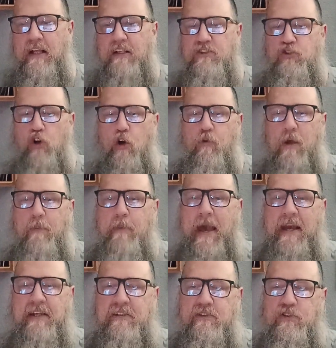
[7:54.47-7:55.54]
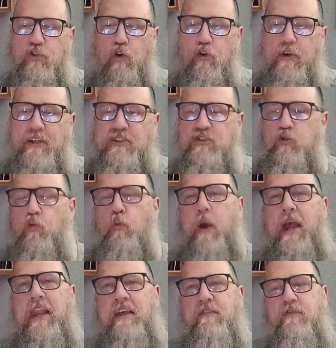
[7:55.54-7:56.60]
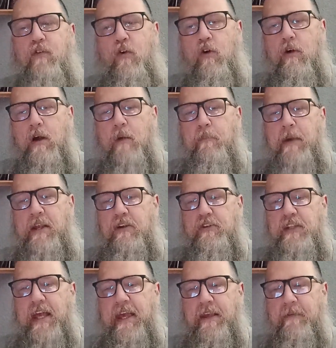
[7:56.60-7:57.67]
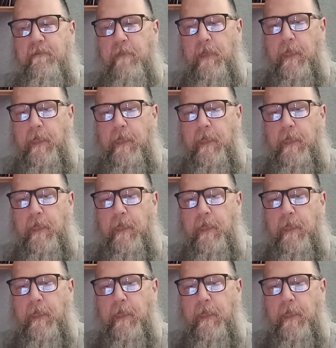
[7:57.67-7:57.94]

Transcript: Song went back into storage, waiting for a better day.